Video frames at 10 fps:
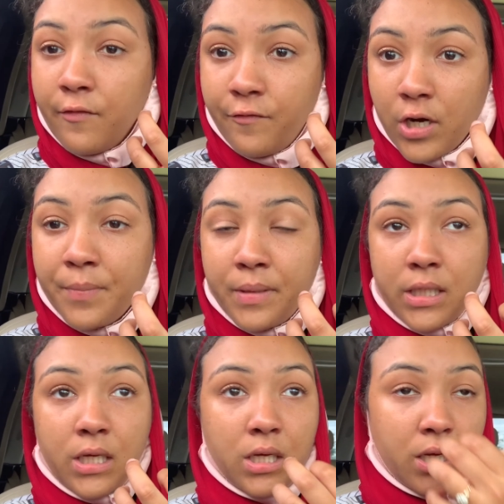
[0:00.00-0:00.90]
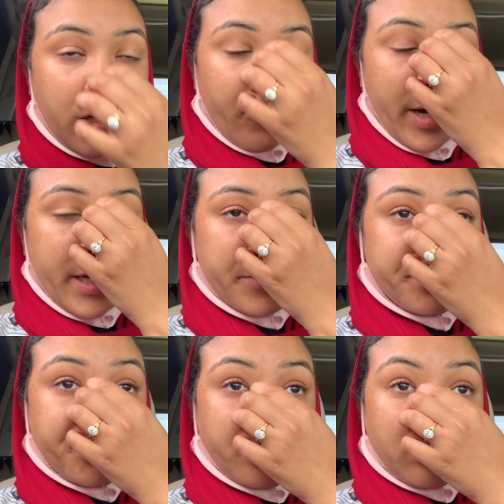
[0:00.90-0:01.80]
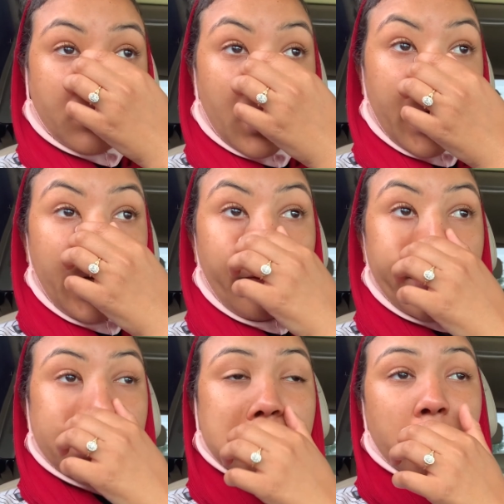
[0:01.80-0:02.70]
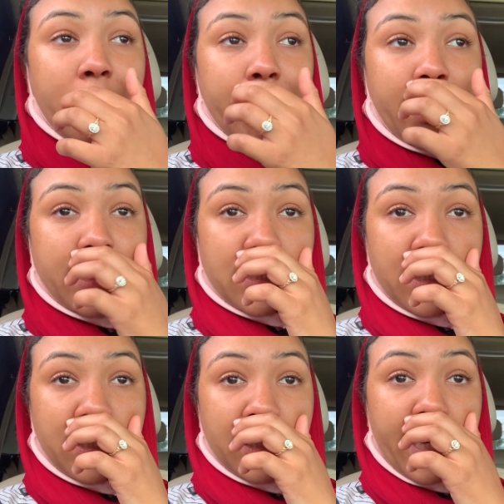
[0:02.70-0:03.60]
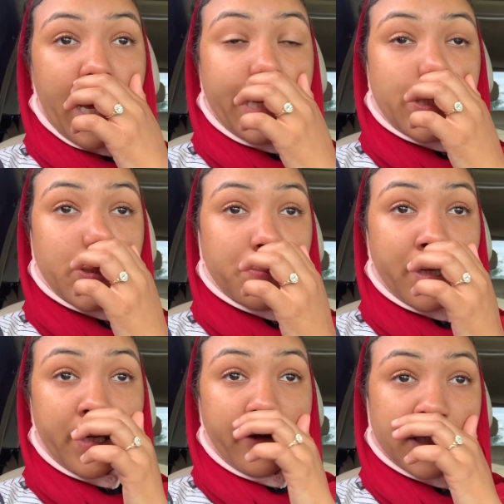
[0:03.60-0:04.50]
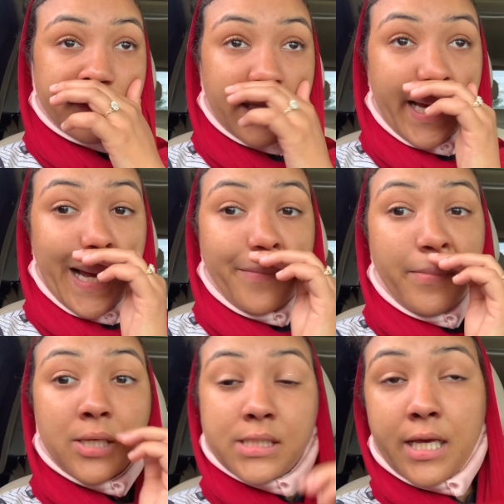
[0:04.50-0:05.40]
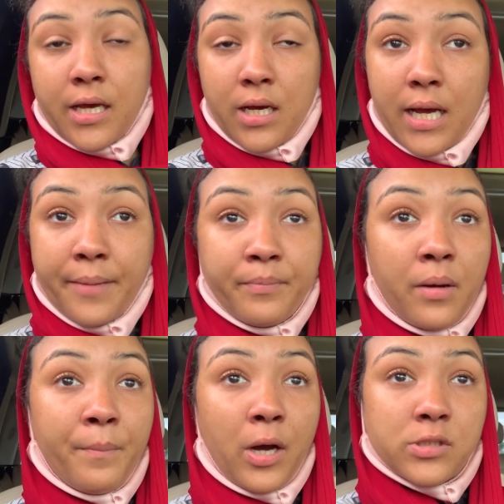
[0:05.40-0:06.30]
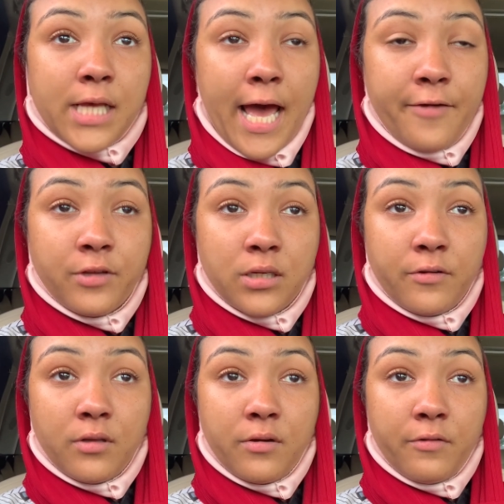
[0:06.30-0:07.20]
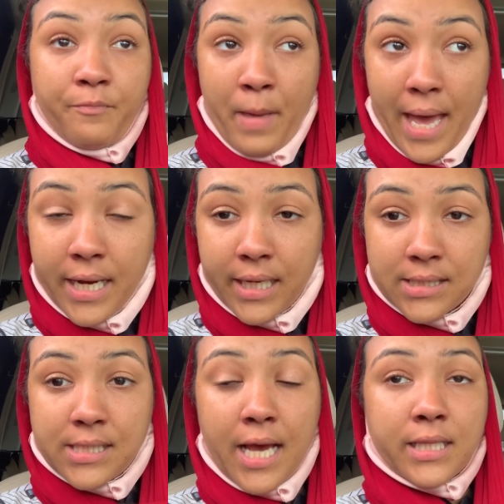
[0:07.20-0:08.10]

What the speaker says: Verbally, right? Anyway, so I told my husband I'm about to have a panic attack.